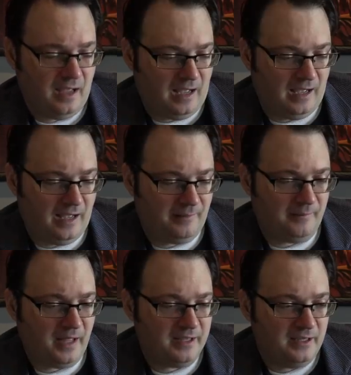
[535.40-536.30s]

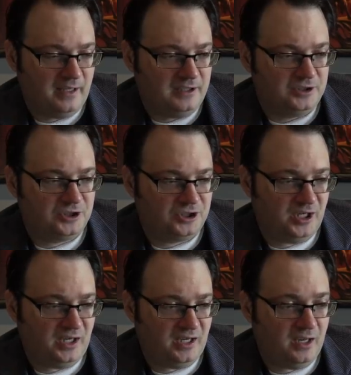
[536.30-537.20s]
Um,
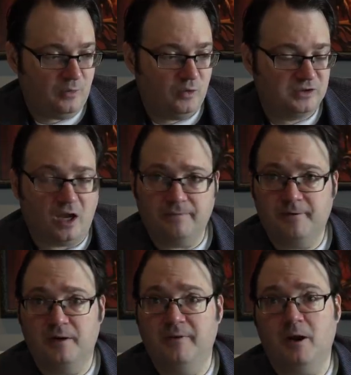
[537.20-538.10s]
she was
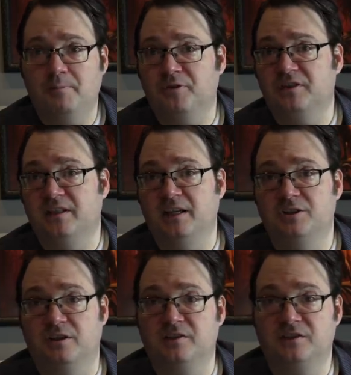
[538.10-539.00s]
offered a very
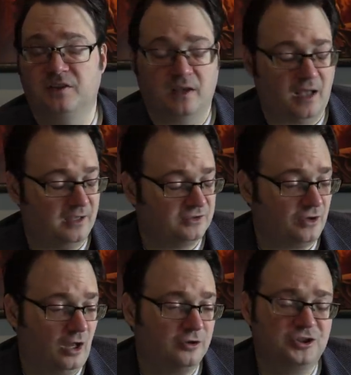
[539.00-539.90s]
prestigious
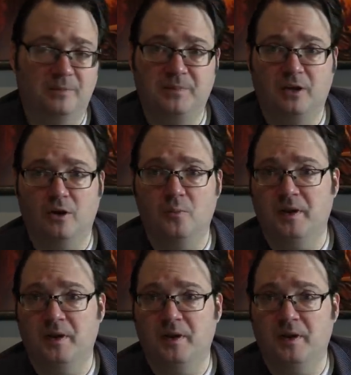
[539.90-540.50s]
scholarship to go